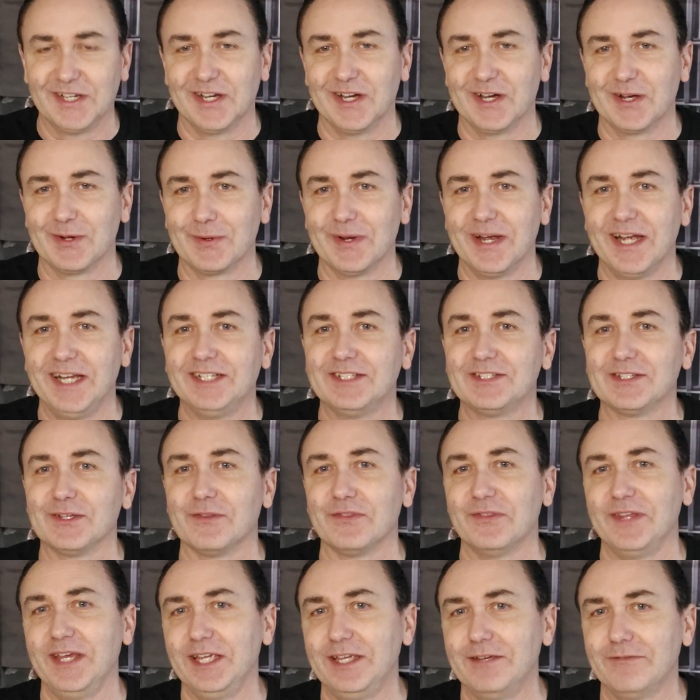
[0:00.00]
All right, so
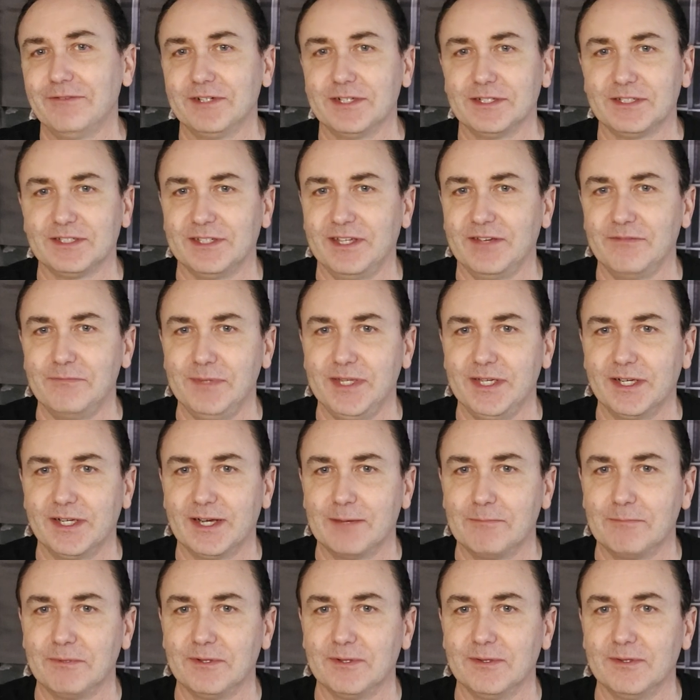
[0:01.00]
thank you for just giving me a
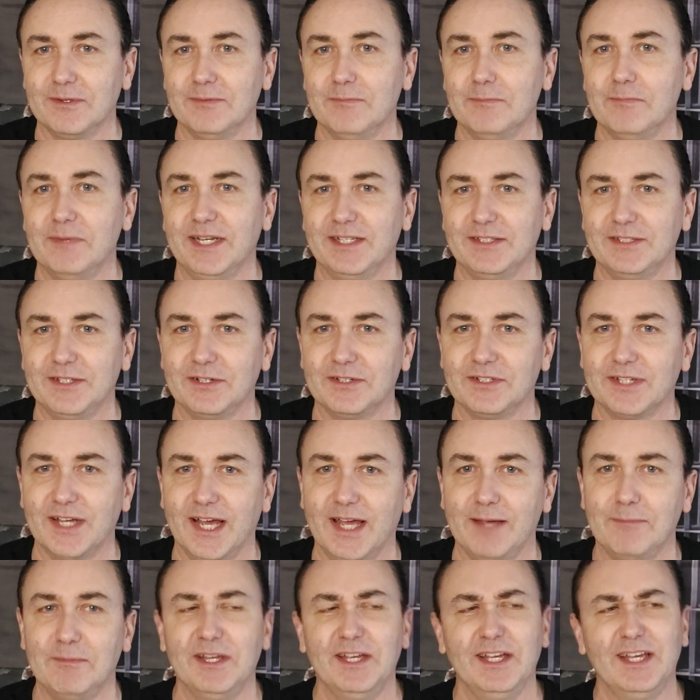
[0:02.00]
couple minutes of your
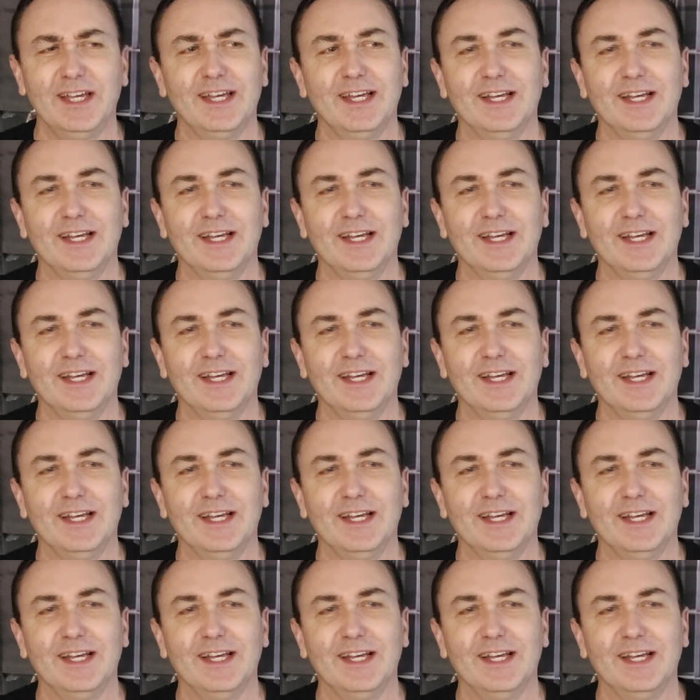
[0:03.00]
time.